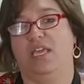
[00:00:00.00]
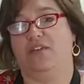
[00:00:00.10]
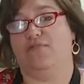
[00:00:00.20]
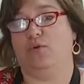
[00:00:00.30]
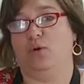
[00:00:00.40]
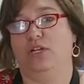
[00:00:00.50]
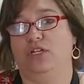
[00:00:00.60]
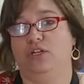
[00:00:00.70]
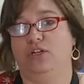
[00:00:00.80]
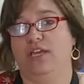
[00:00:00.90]
if you want to
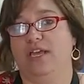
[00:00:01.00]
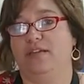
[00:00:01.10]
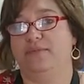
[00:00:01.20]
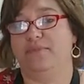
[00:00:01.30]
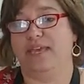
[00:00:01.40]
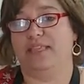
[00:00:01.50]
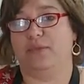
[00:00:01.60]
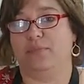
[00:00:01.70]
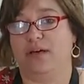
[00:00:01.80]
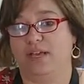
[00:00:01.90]
learn how to make the
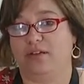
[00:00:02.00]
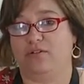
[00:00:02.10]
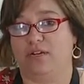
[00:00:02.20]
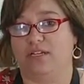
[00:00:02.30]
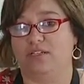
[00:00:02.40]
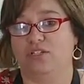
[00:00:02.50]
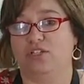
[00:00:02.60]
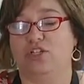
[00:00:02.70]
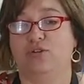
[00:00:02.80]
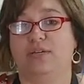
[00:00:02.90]
pie
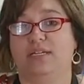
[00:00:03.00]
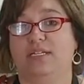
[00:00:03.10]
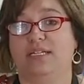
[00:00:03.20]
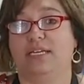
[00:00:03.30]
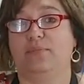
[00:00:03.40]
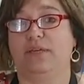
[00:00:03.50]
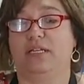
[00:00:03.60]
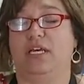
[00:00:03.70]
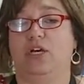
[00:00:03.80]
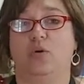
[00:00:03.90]
crust, you could click
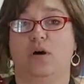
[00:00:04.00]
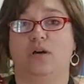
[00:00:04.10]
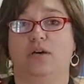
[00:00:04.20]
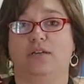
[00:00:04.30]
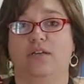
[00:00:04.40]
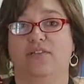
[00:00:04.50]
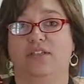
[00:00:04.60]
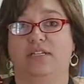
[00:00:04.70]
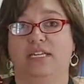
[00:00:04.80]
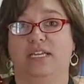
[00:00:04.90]
below on
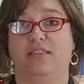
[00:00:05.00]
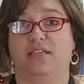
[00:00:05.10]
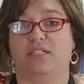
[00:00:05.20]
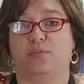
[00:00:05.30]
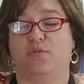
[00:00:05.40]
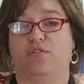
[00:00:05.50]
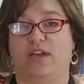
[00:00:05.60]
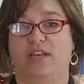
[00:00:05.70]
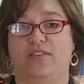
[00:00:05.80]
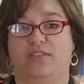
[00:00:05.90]
the link that's
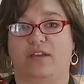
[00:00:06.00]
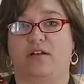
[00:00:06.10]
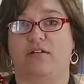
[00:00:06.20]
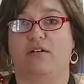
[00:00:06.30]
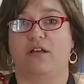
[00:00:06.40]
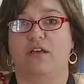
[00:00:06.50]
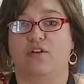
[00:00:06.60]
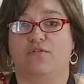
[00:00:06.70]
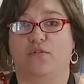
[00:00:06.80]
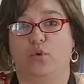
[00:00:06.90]
provided there
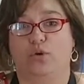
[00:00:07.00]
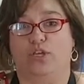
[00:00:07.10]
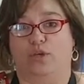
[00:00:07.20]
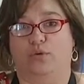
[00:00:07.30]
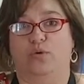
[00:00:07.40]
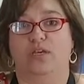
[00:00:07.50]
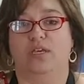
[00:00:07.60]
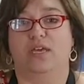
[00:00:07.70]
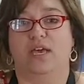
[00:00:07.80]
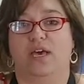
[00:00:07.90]
for you
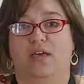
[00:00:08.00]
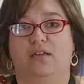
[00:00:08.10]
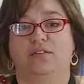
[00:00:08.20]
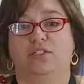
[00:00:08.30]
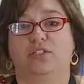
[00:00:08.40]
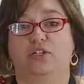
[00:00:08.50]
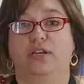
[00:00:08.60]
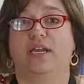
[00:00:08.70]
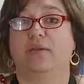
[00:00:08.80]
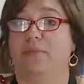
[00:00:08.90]
to learn
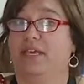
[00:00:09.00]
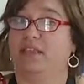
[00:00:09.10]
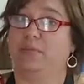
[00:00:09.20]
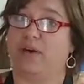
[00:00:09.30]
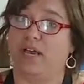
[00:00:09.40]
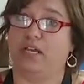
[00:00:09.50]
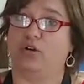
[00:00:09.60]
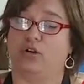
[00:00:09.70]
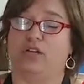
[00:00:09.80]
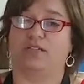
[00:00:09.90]
how to make the pie
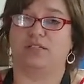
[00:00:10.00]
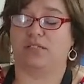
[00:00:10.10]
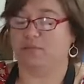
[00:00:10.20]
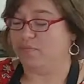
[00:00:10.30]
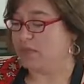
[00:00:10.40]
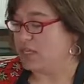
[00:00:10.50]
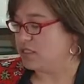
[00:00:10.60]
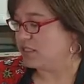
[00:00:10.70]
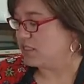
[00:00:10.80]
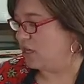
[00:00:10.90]
crust.
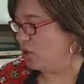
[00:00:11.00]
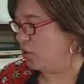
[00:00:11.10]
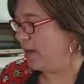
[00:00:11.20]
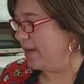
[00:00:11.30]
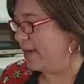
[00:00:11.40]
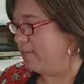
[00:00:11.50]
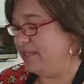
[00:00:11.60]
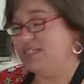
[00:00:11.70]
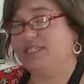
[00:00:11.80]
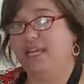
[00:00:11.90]
So,
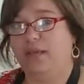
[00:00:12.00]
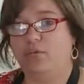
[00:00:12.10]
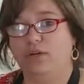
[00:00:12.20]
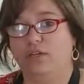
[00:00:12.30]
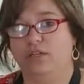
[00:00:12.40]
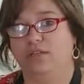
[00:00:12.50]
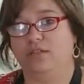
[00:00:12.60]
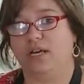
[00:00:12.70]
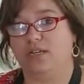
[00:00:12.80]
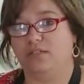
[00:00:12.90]
but today we're going to
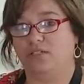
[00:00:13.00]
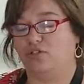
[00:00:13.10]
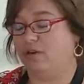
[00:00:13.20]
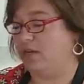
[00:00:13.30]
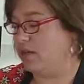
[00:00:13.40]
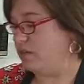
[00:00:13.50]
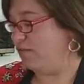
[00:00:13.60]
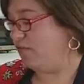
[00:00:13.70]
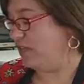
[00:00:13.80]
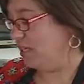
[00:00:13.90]
concentrate on the
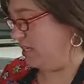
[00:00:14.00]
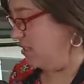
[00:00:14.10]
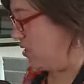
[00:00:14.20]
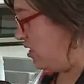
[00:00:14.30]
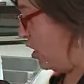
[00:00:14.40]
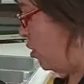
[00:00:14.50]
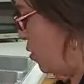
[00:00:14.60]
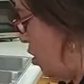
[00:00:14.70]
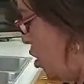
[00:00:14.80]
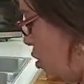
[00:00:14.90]
filling. So